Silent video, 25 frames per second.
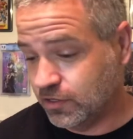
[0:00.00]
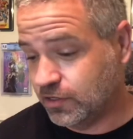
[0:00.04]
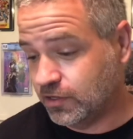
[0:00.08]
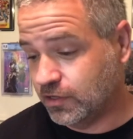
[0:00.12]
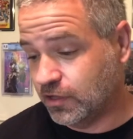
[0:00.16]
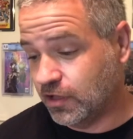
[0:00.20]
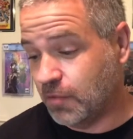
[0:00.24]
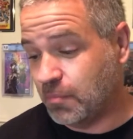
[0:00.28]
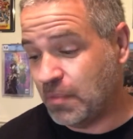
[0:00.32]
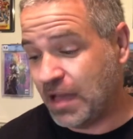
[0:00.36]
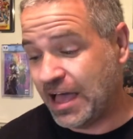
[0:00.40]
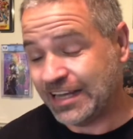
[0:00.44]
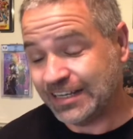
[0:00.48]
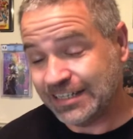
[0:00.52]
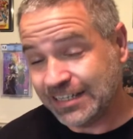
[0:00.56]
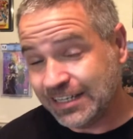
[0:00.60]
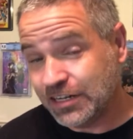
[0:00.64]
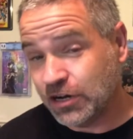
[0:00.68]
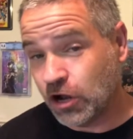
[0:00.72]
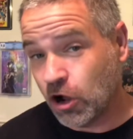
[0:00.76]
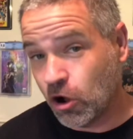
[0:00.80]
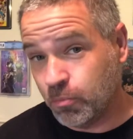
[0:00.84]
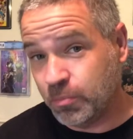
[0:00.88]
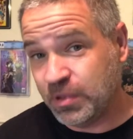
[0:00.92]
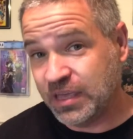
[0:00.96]
A
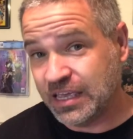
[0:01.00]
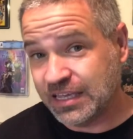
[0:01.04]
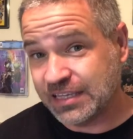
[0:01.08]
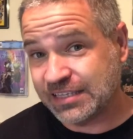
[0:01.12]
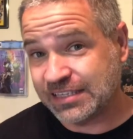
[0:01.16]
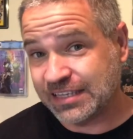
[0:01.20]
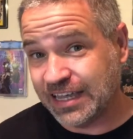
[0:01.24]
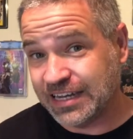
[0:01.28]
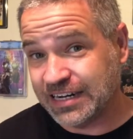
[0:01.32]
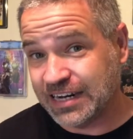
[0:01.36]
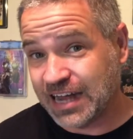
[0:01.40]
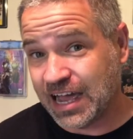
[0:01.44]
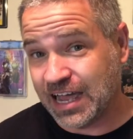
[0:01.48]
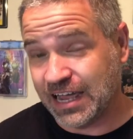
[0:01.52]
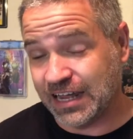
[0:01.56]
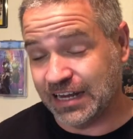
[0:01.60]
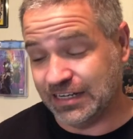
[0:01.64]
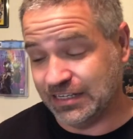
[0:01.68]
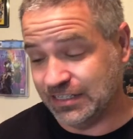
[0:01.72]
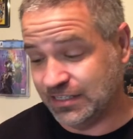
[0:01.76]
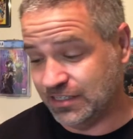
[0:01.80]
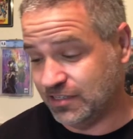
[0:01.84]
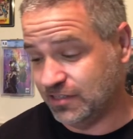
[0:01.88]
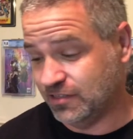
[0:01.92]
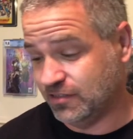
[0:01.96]
Magneto PSA
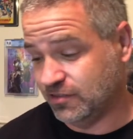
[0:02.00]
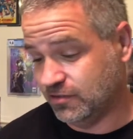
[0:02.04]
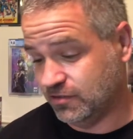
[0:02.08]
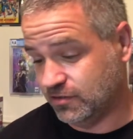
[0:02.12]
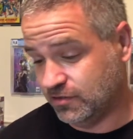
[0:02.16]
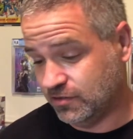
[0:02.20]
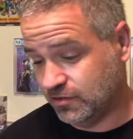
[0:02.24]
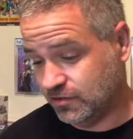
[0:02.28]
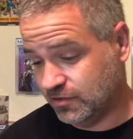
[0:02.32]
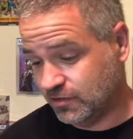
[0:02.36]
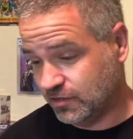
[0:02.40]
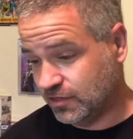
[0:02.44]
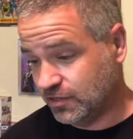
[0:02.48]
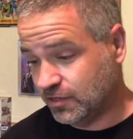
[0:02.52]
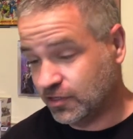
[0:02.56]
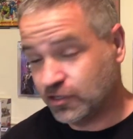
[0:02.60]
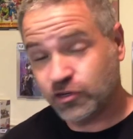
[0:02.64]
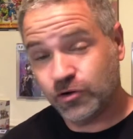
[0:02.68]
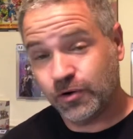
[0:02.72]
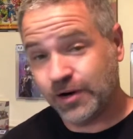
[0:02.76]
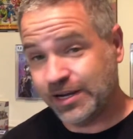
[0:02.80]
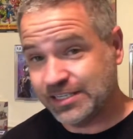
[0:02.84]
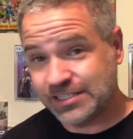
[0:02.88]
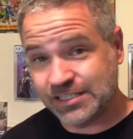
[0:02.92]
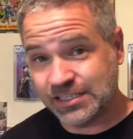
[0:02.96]
9.
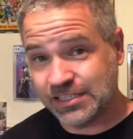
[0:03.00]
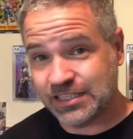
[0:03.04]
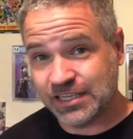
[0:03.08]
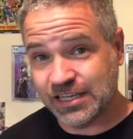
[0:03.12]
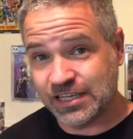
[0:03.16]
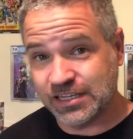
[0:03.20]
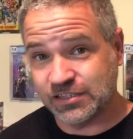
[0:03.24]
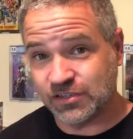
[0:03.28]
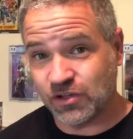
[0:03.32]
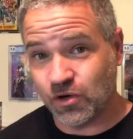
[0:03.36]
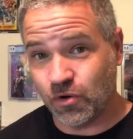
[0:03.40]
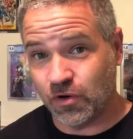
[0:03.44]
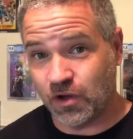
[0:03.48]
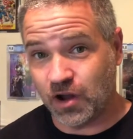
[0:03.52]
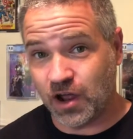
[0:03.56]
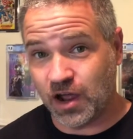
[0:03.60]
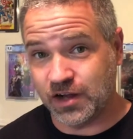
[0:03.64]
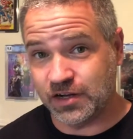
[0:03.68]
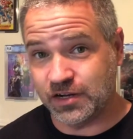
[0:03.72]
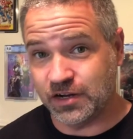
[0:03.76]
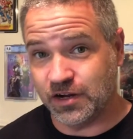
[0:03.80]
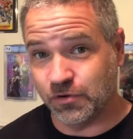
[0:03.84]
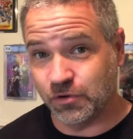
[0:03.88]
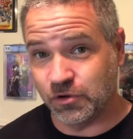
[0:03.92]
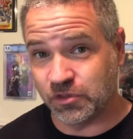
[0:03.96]
Crazy things going on
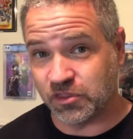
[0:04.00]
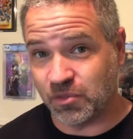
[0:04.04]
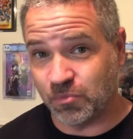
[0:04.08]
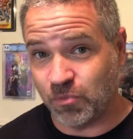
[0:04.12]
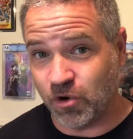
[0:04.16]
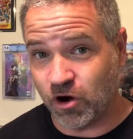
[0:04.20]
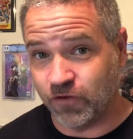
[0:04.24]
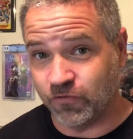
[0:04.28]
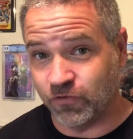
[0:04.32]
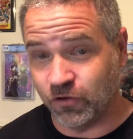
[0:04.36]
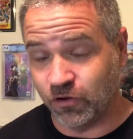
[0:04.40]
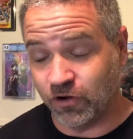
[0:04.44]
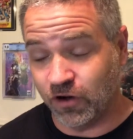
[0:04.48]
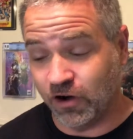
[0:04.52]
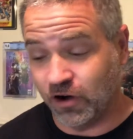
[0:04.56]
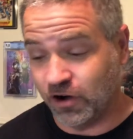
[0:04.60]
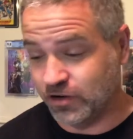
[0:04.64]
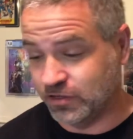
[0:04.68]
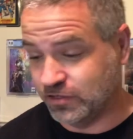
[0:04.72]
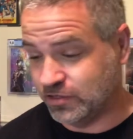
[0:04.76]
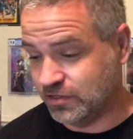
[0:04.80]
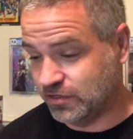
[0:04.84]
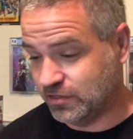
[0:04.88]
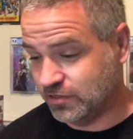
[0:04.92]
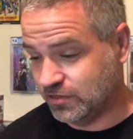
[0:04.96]
here with the Marvel
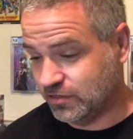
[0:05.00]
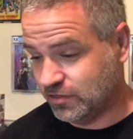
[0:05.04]
cards.